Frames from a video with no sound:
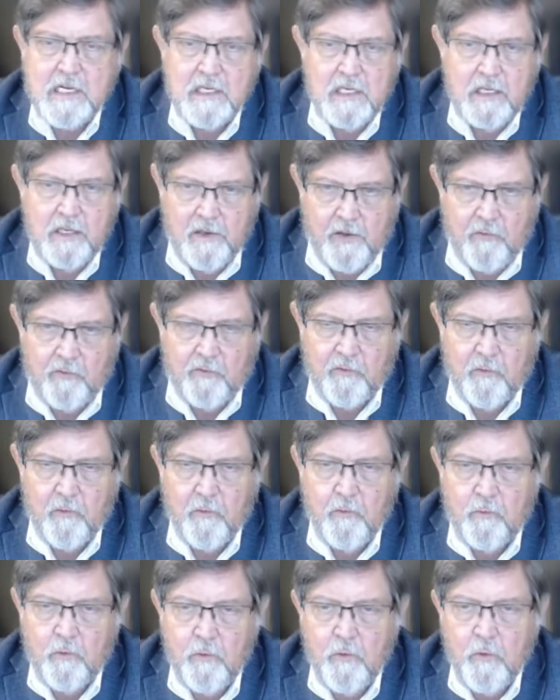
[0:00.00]
to
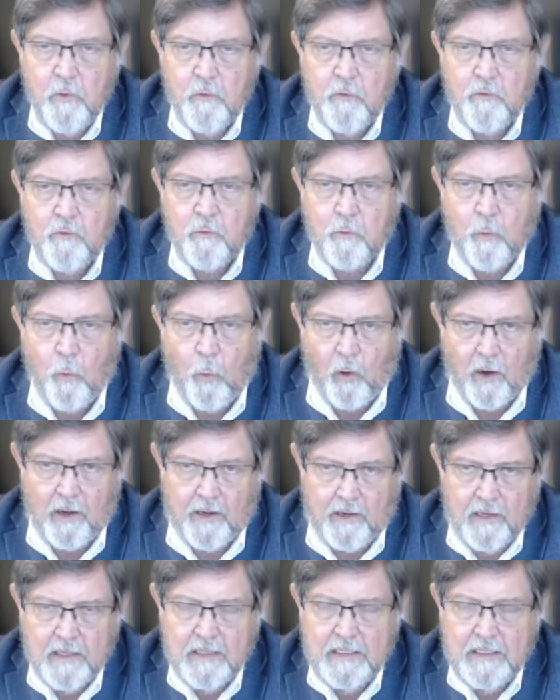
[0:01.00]
listen to your story